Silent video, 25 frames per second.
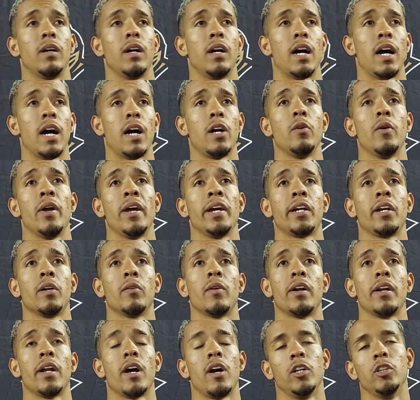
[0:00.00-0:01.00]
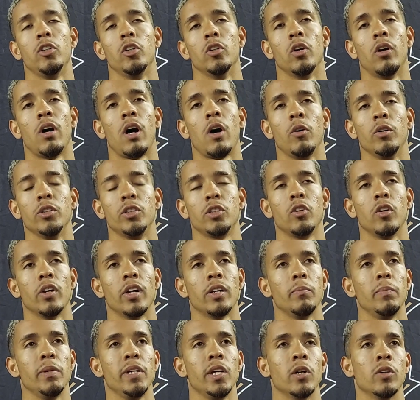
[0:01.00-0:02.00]
high ranking right now. I don't know how it's
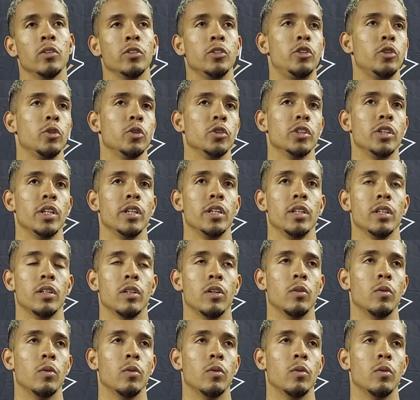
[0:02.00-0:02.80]
going to be on Tuesday.